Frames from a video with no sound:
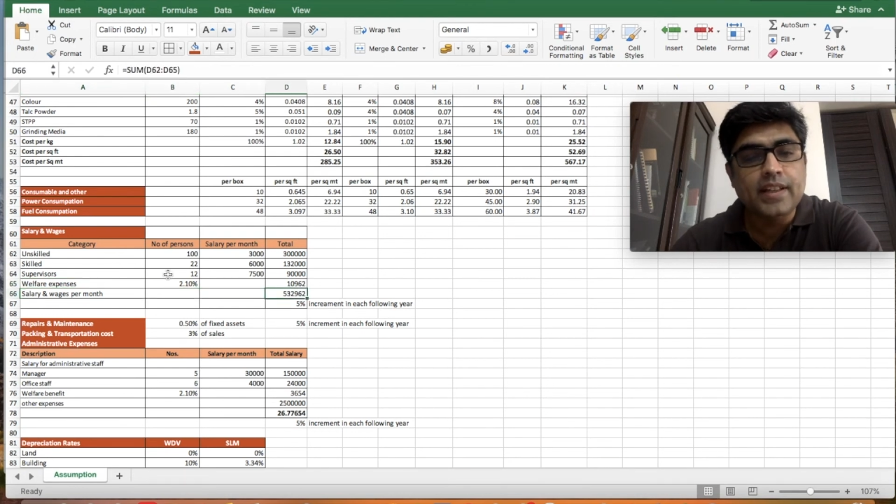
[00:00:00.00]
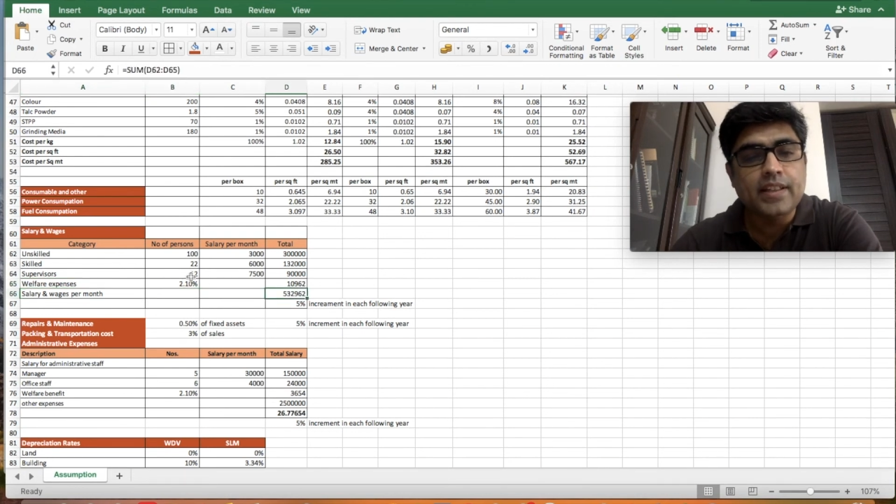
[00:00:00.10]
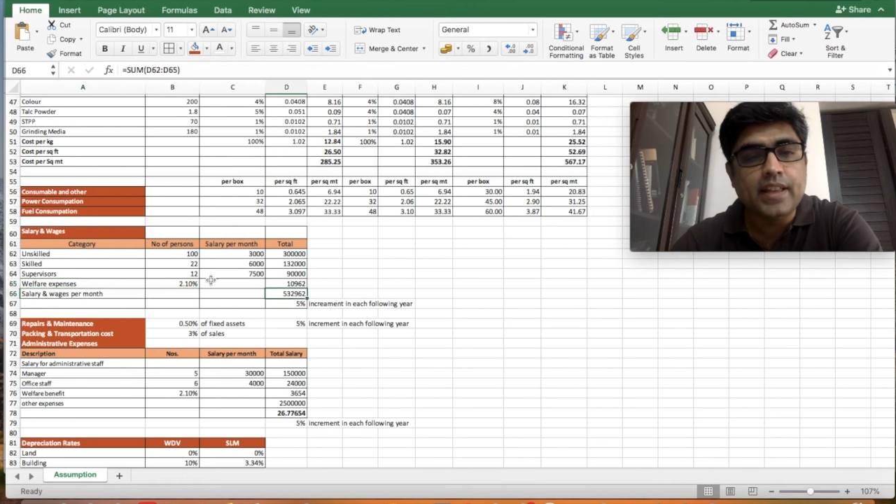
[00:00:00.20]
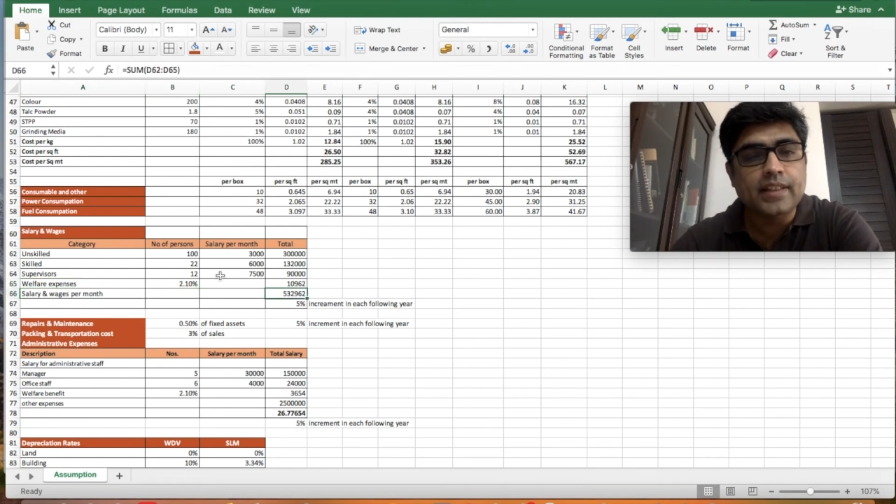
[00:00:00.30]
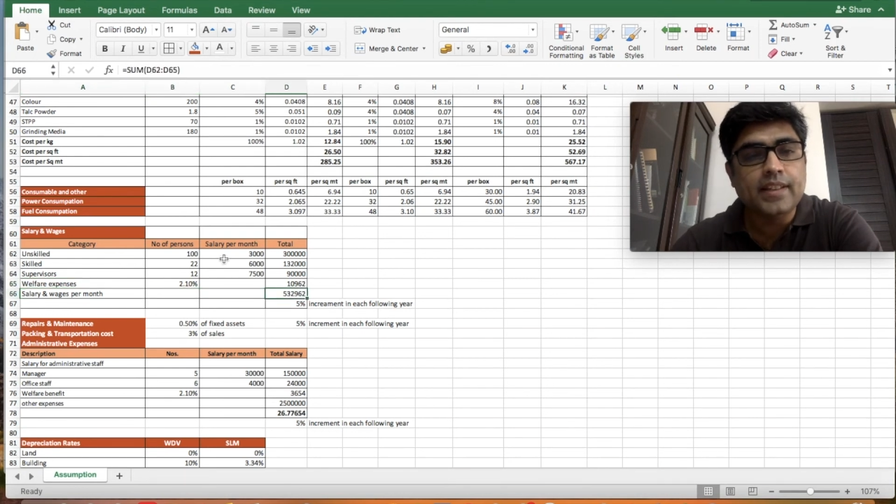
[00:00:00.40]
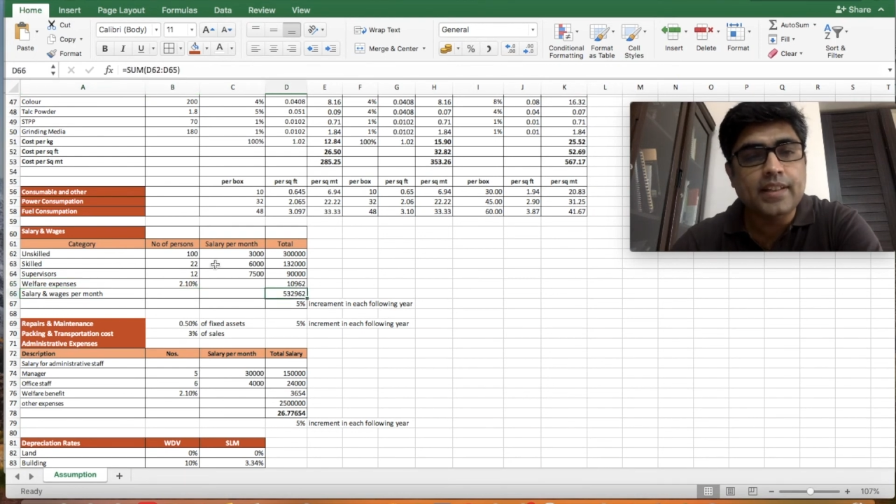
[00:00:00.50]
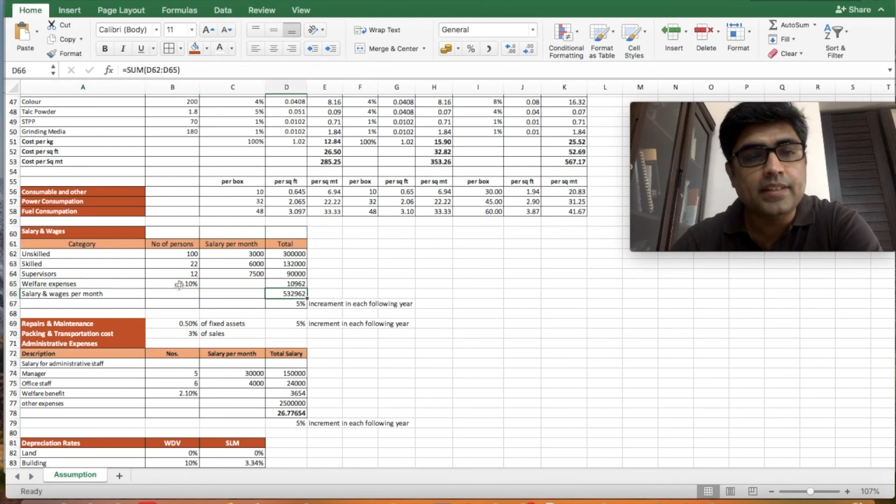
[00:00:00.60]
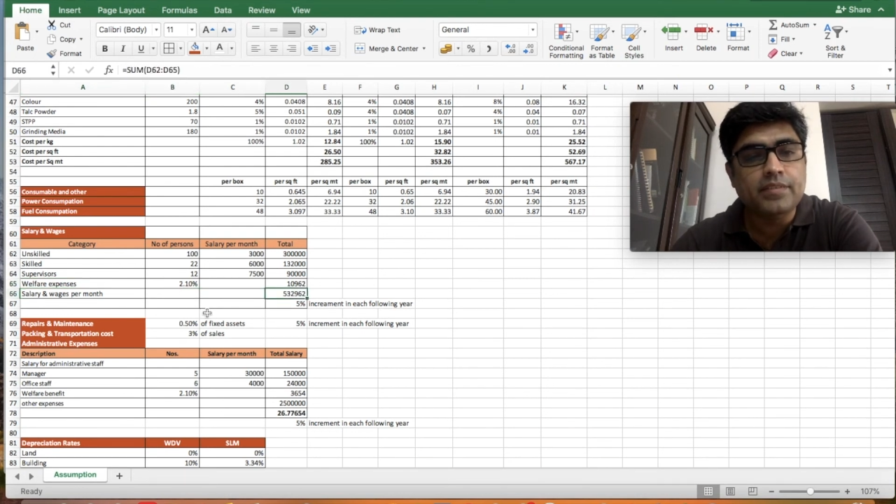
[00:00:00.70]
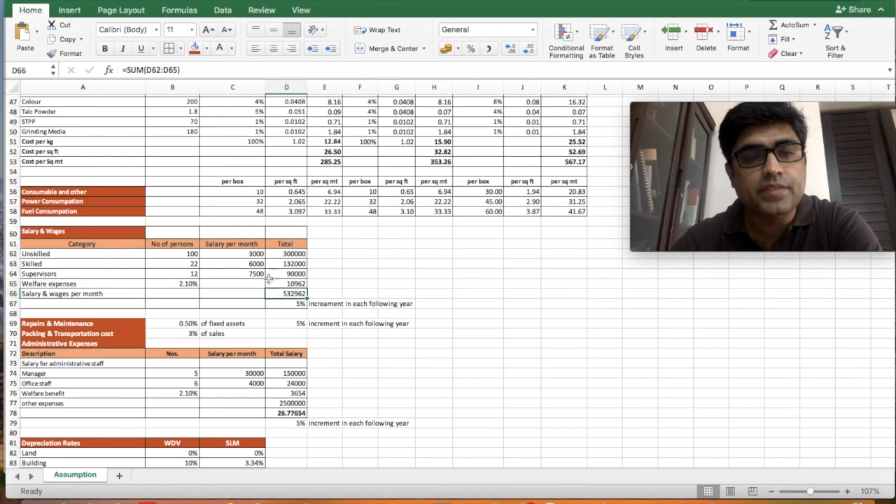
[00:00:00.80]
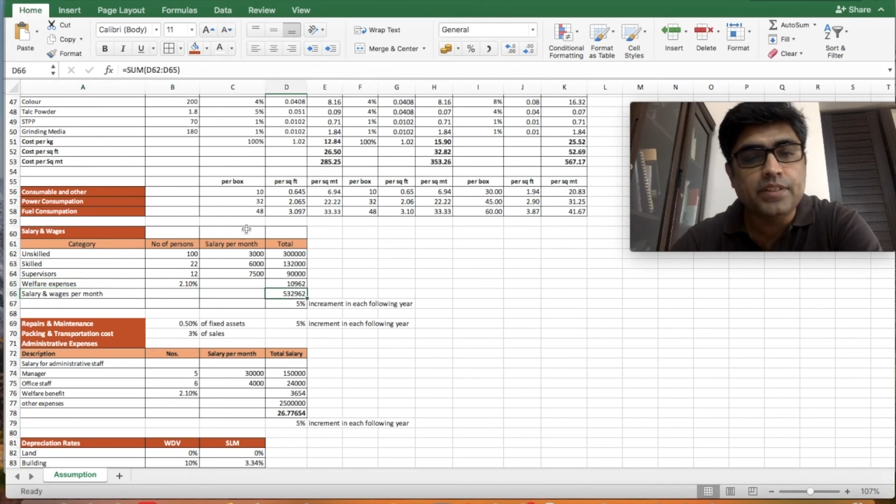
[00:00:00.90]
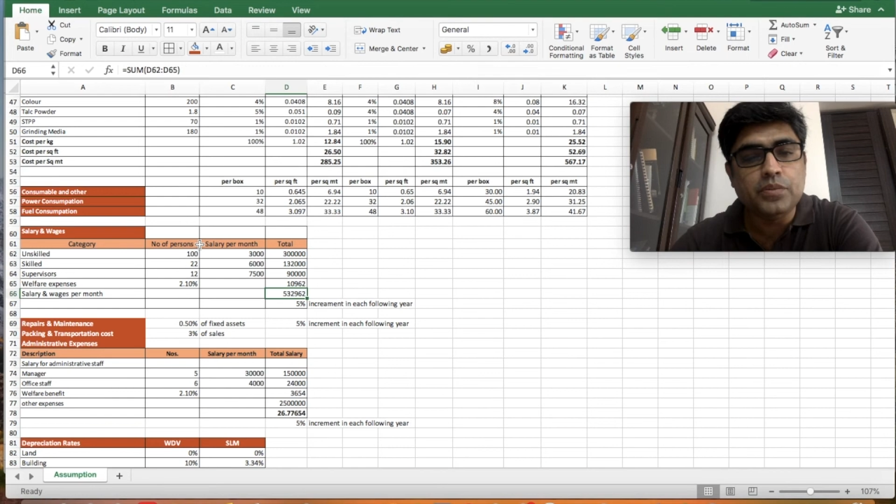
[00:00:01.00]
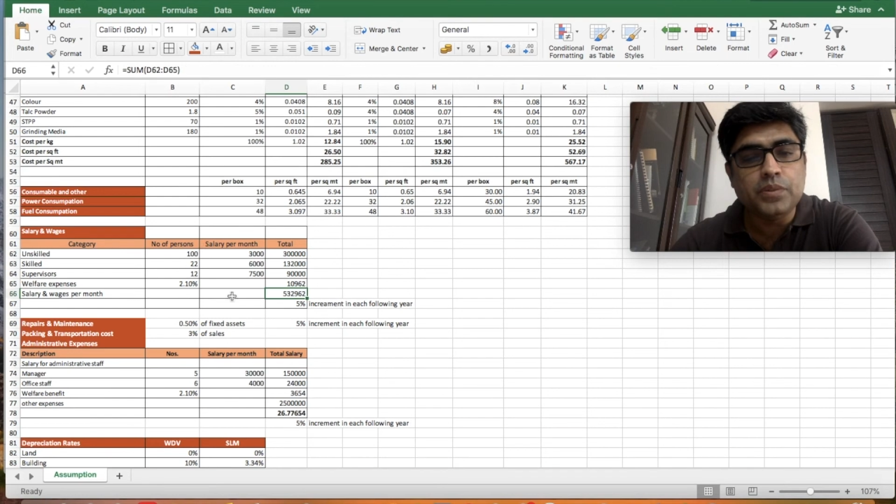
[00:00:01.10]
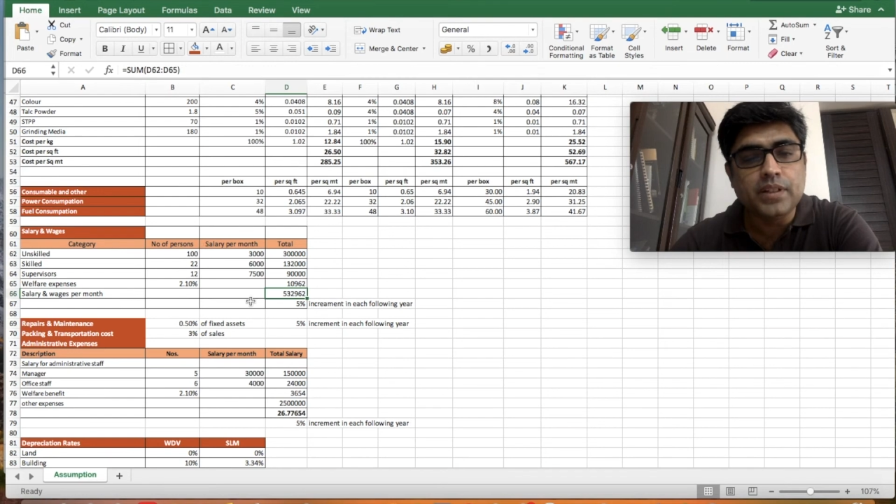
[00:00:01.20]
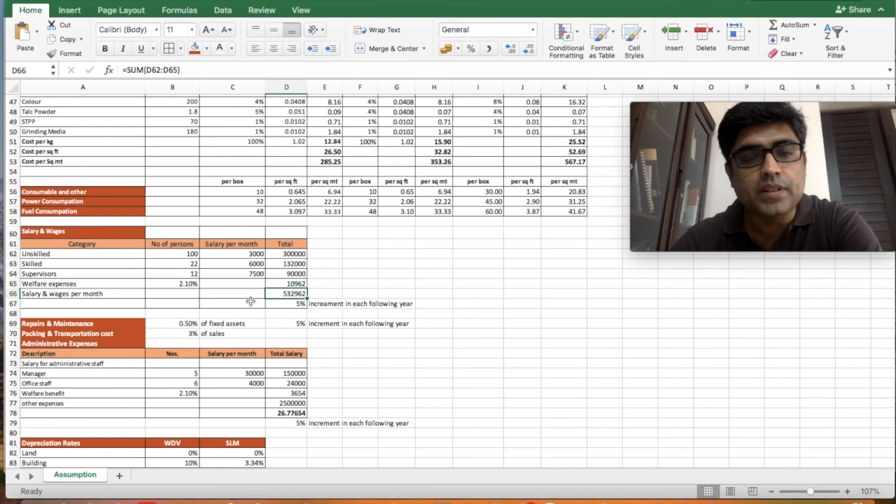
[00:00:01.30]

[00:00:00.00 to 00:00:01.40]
And then we do the